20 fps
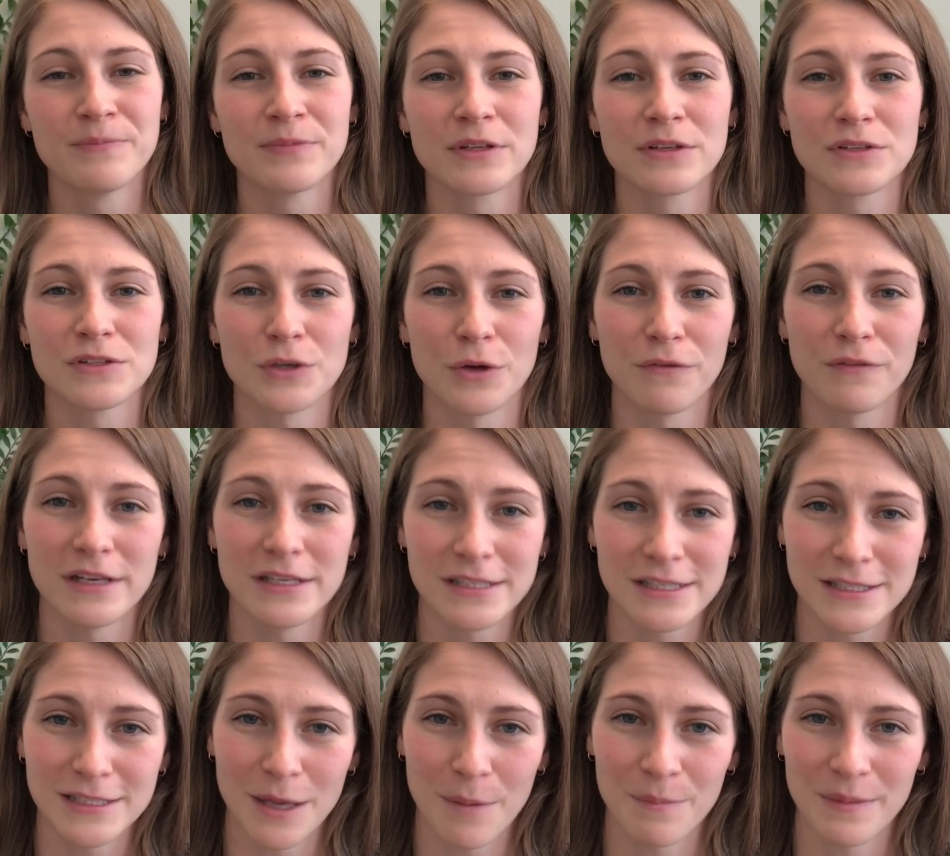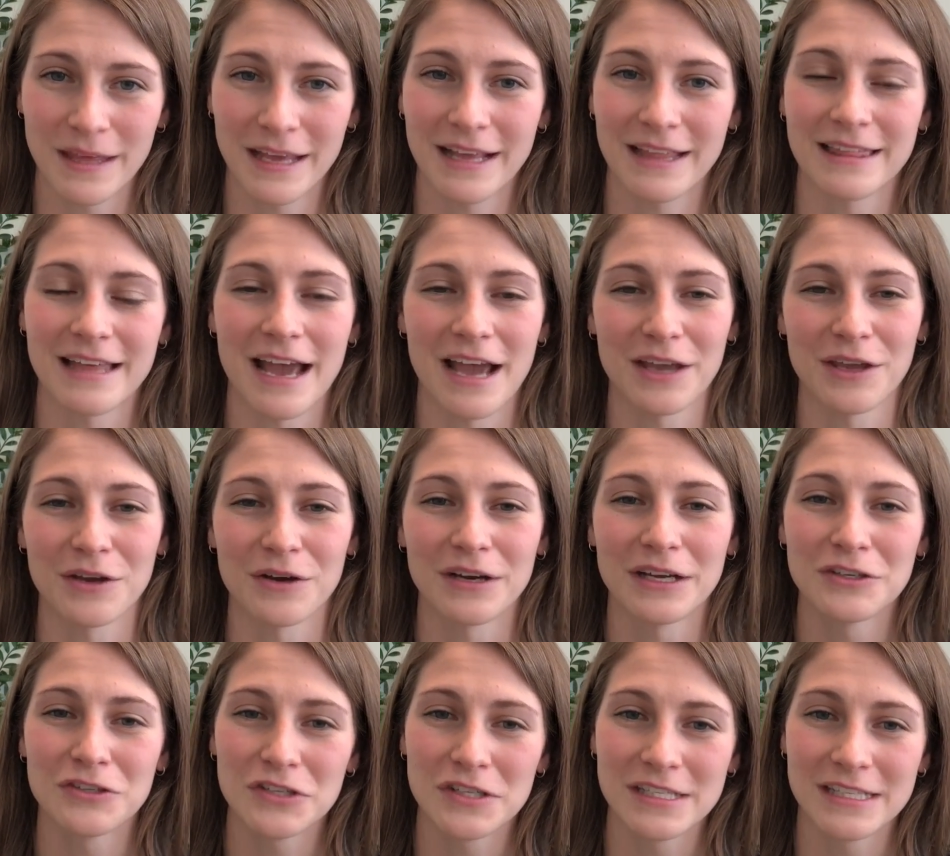So if this is something that you're
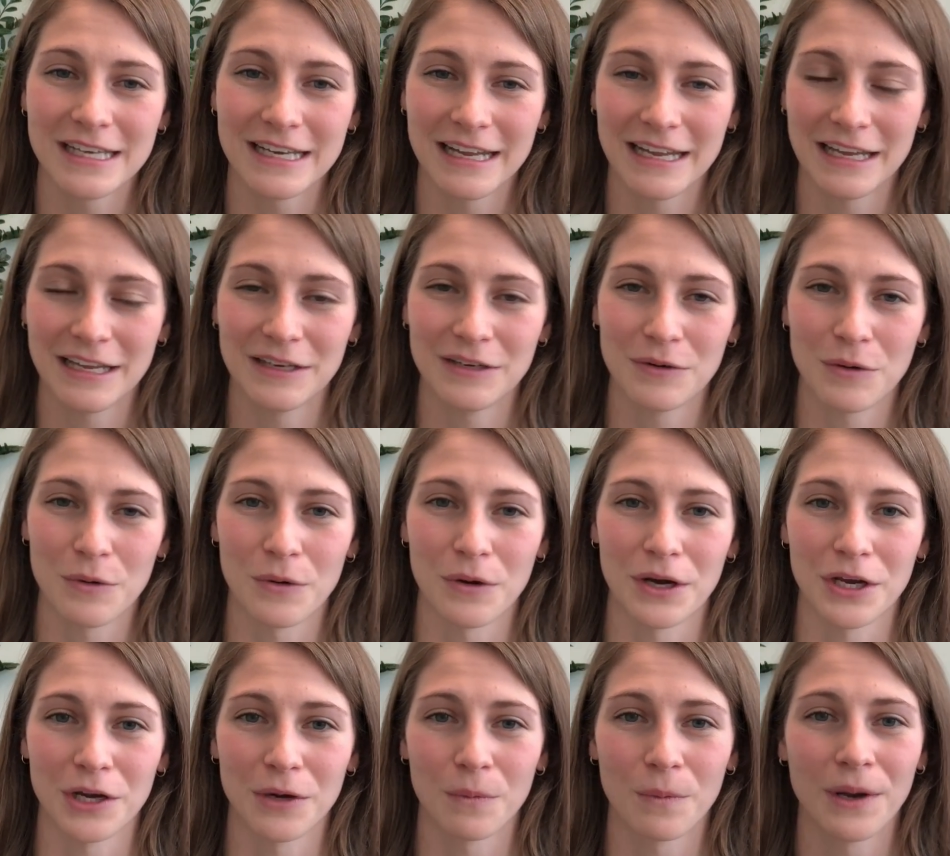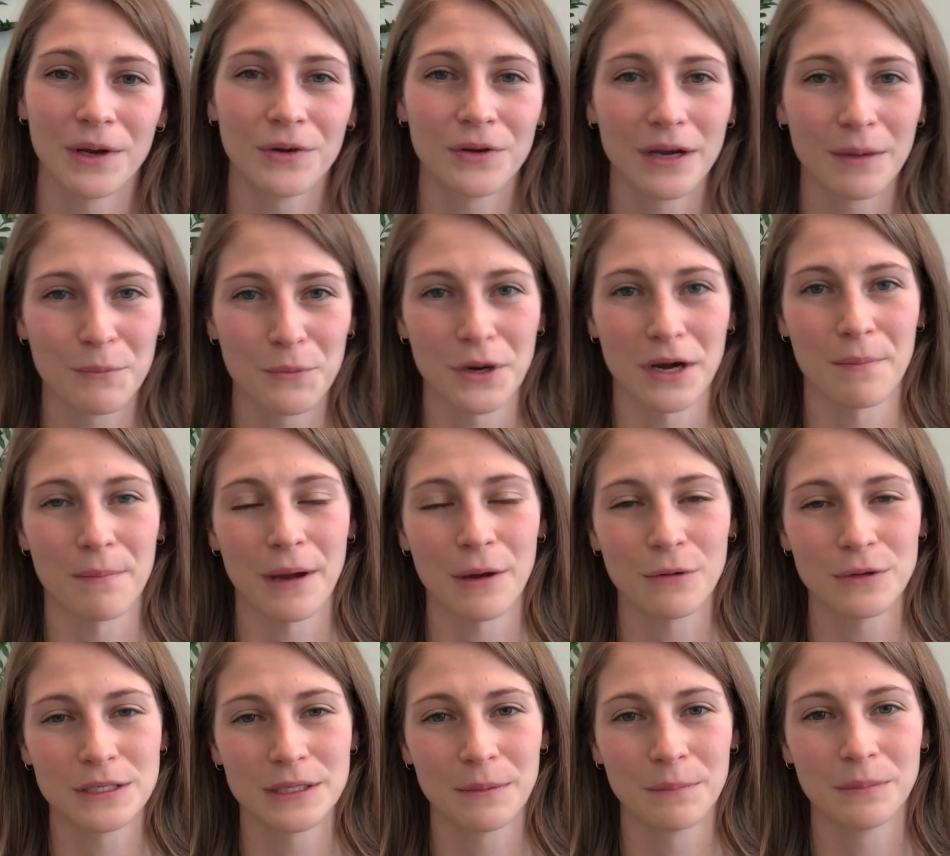interested in or you're wondering more
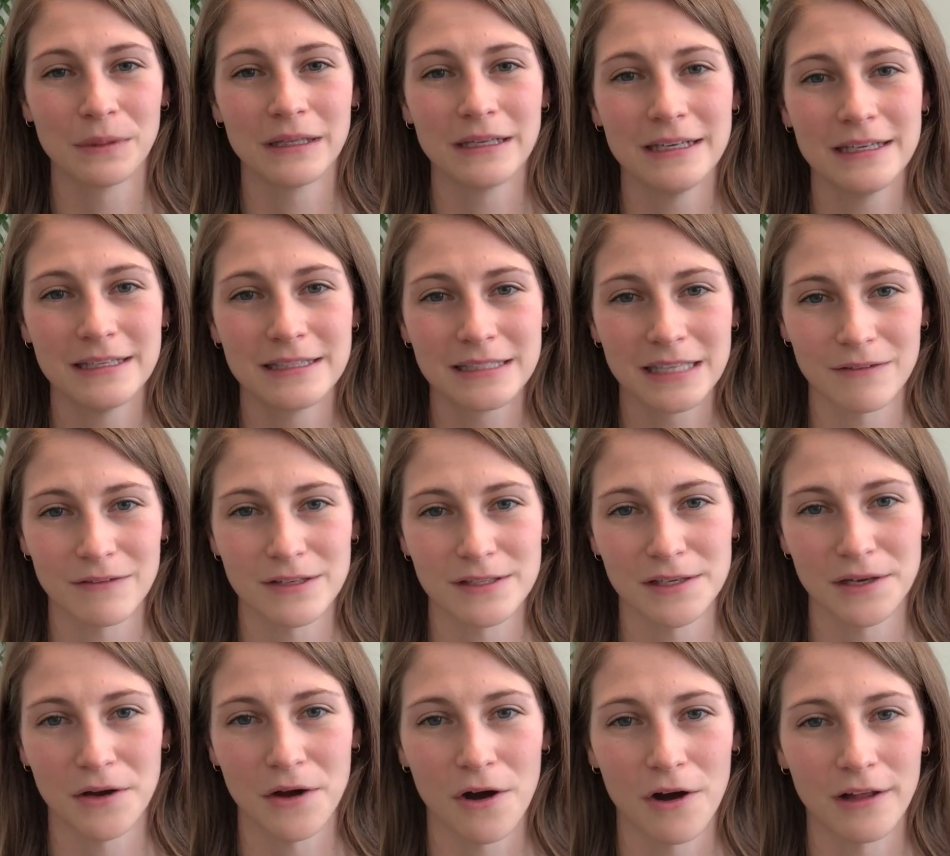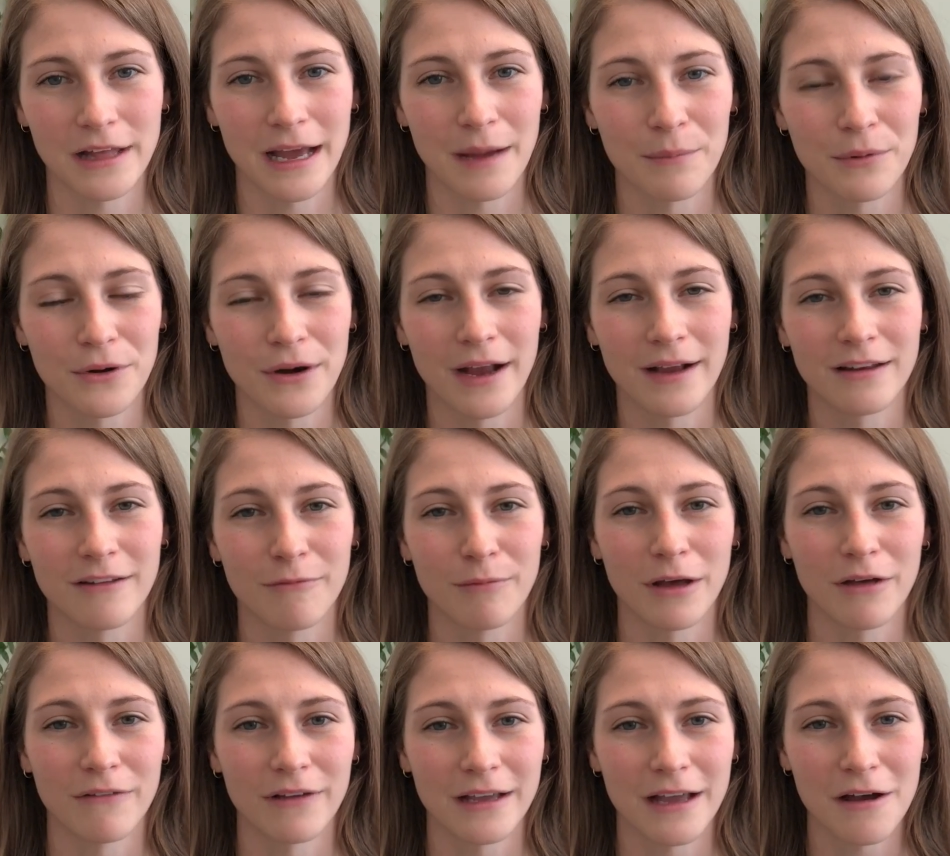about, please give us a call at Proactive
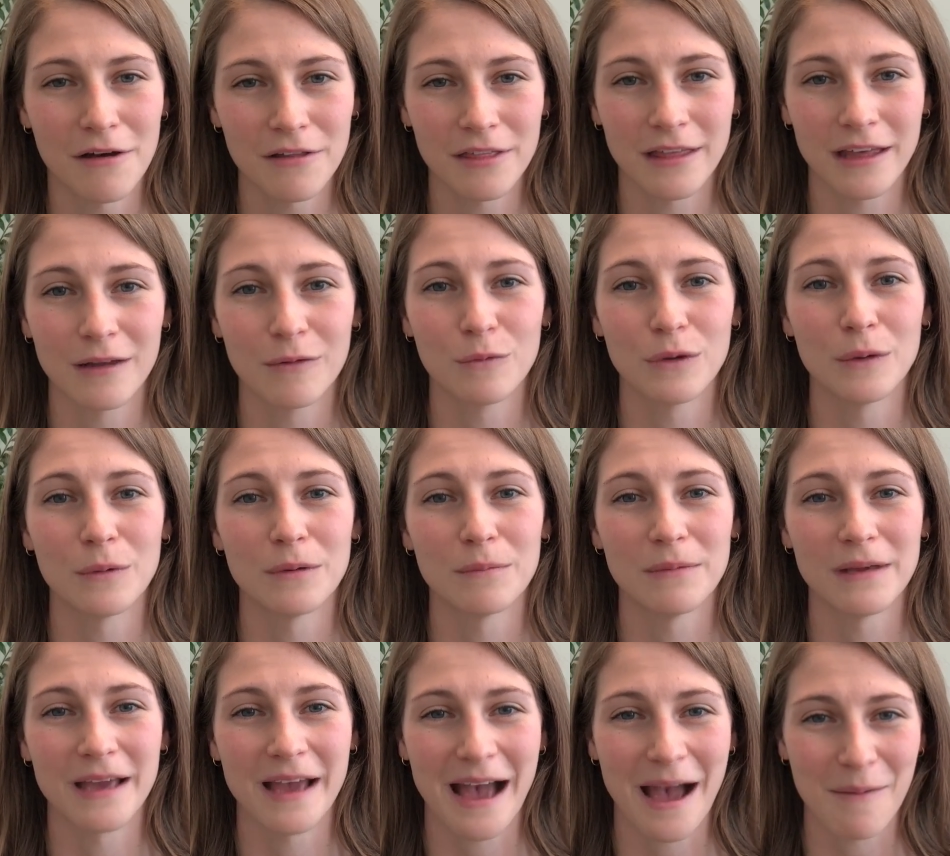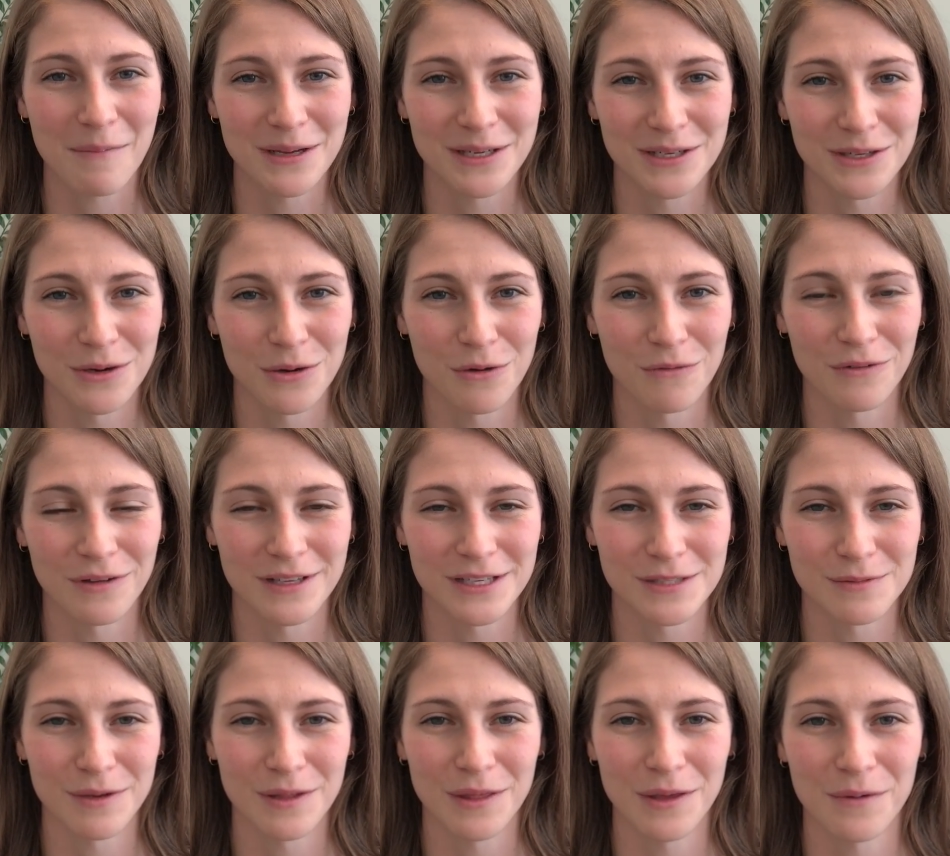Pelvic Health and we would be happy to go over
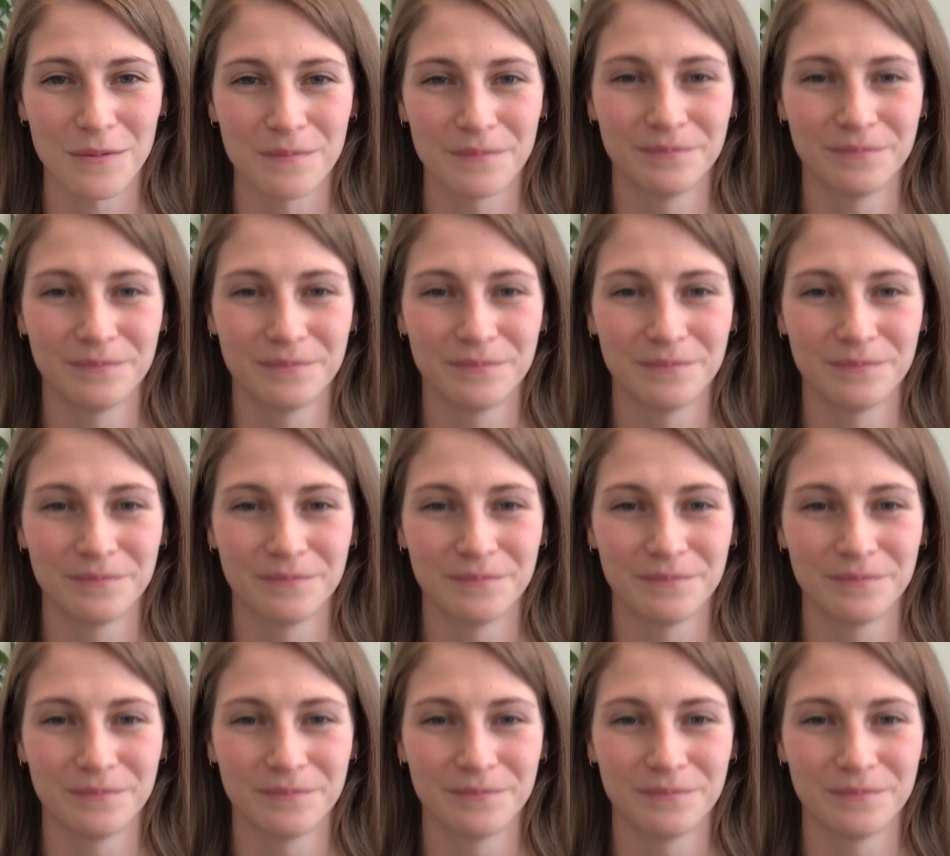this with you.